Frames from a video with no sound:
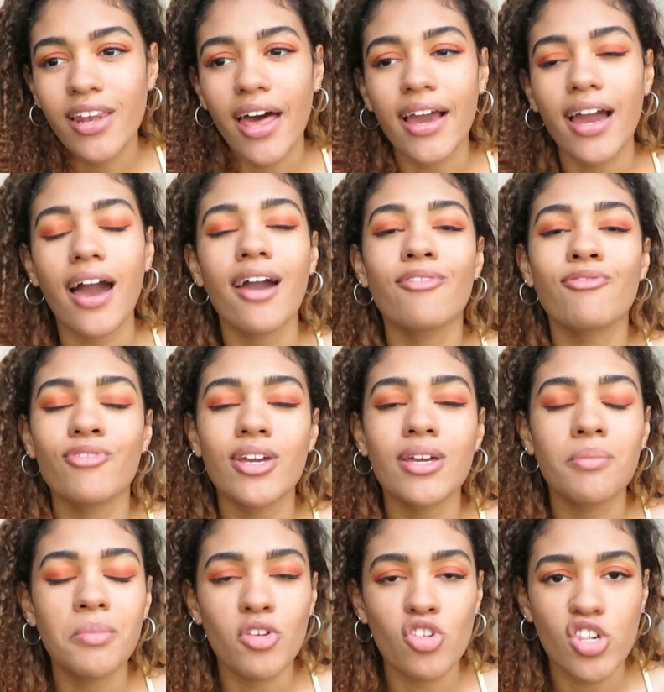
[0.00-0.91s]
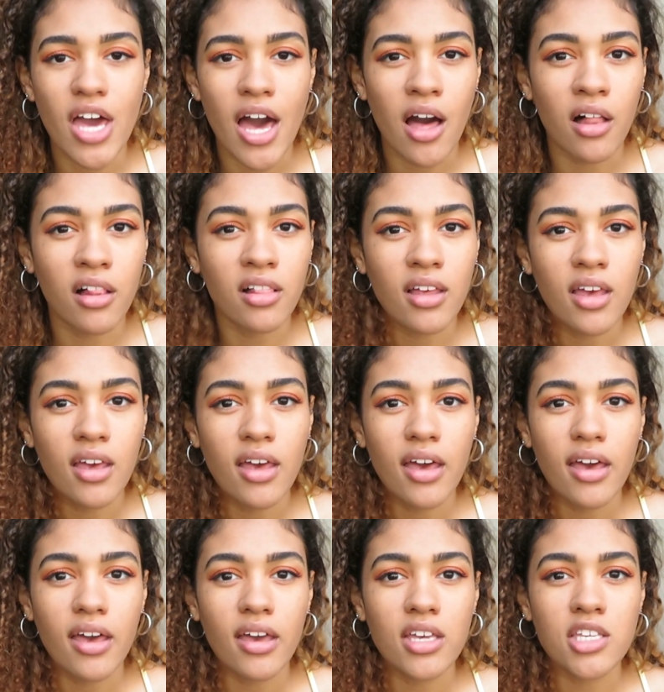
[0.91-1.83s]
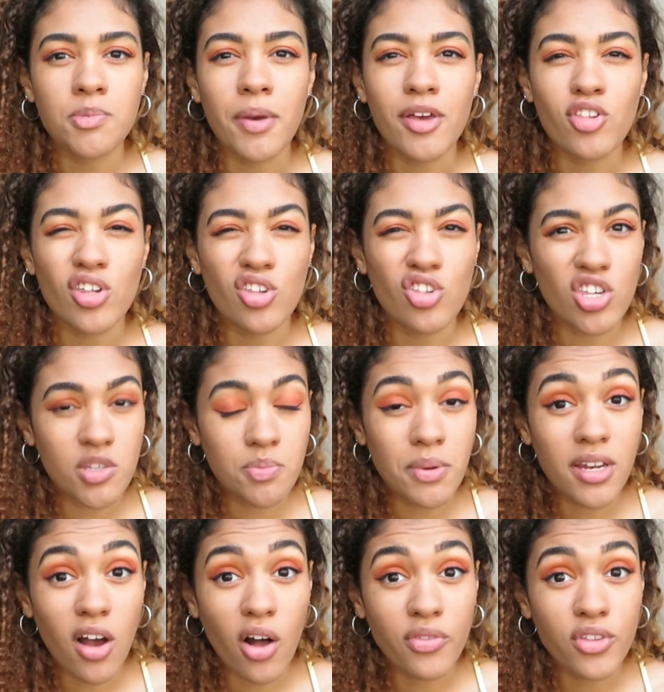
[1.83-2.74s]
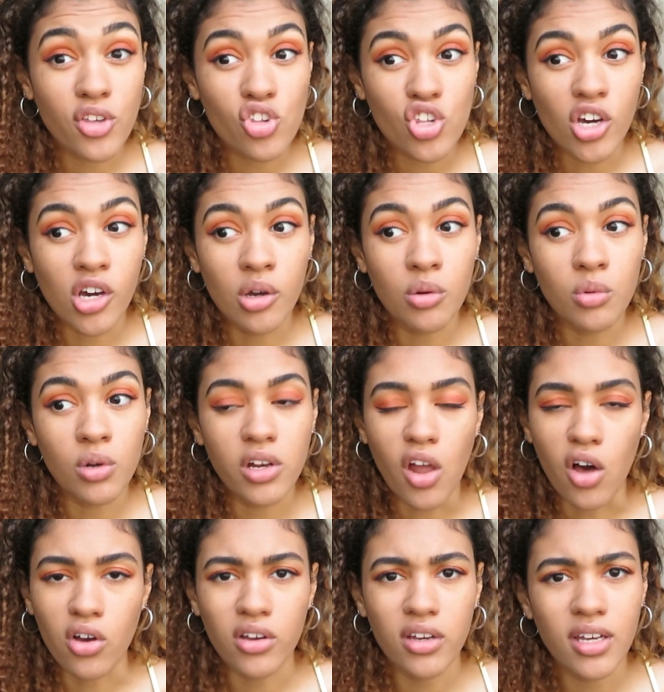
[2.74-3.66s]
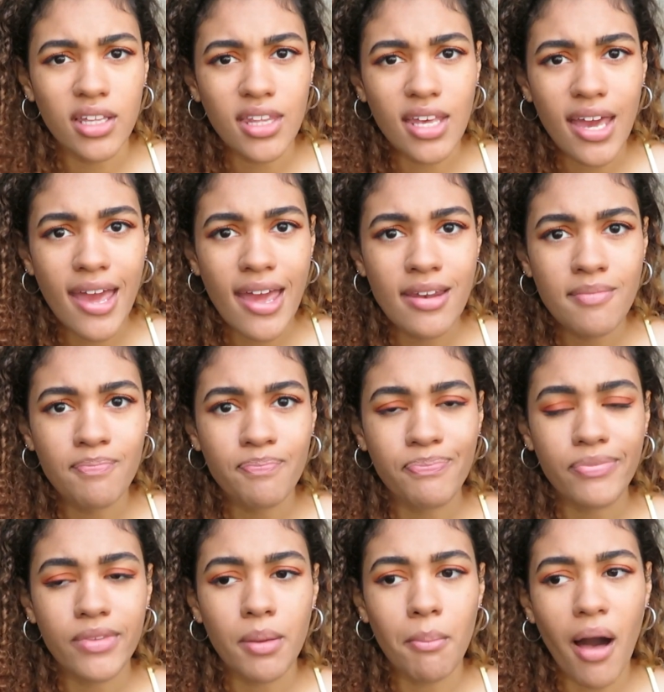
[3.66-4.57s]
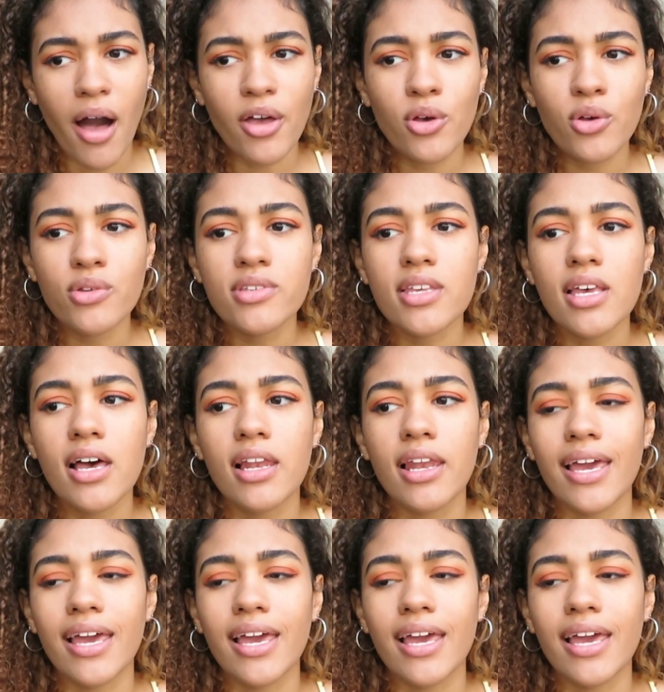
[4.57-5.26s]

Like, I think Michelle, especially she's been on the show longer than Myles,